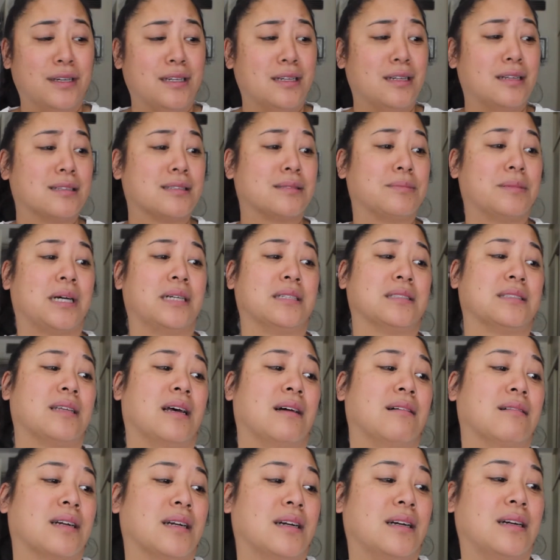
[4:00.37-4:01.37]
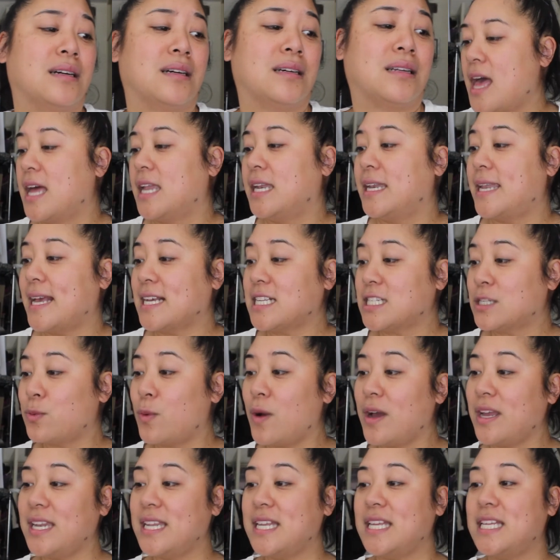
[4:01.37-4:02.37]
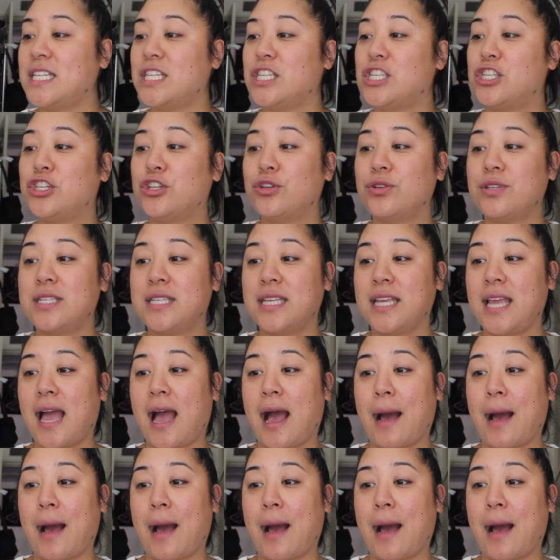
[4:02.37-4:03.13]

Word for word: it. It smells so good. Next one is Juicy